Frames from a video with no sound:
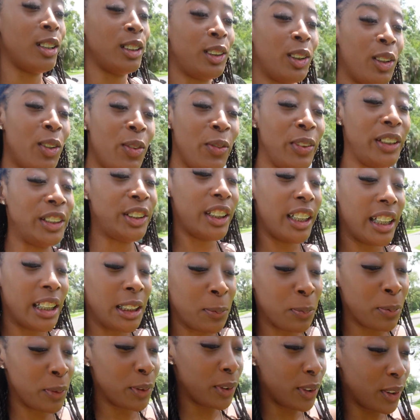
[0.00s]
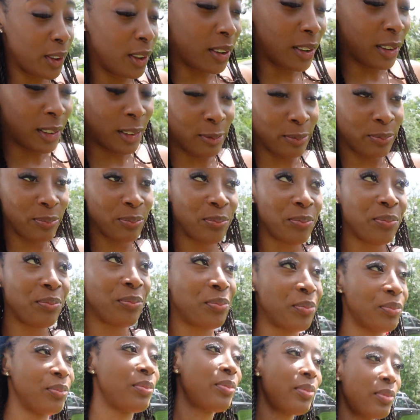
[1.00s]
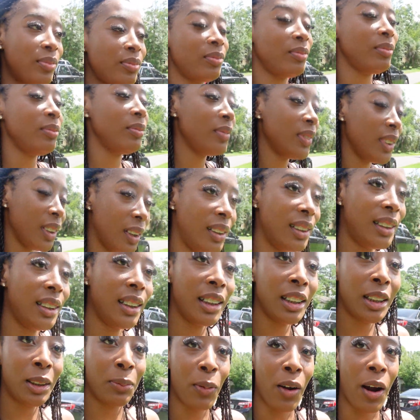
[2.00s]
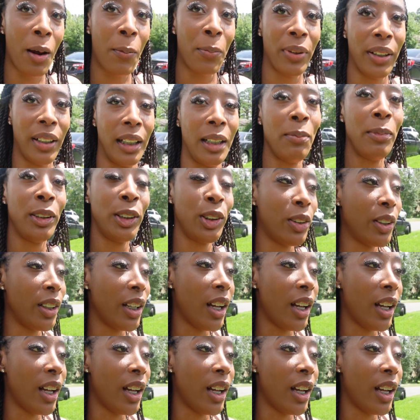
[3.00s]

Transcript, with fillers: So we just pulled up to this property. Let me show